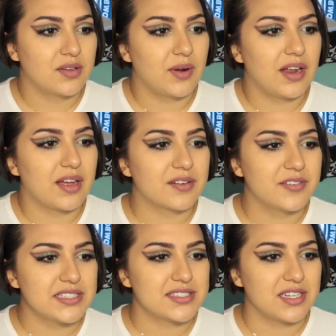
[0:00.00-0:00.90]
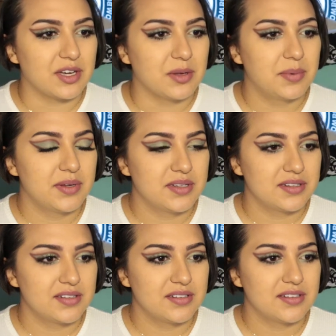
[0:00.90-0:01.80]
Choreography's dope.
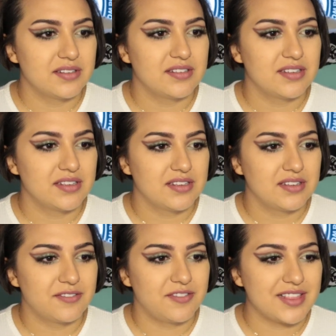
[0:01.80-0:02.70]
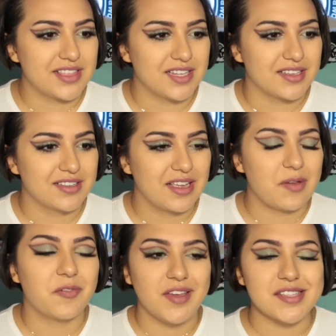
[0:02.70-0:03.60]
Fit the,
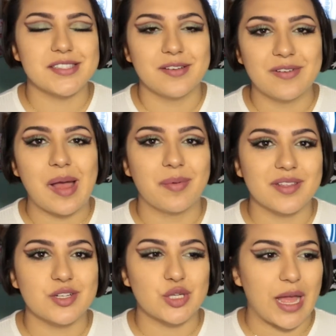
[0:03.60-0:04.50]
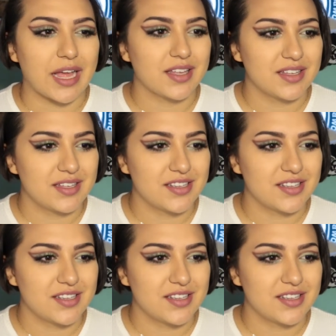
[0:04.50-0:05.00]
it fits the vibe of the track.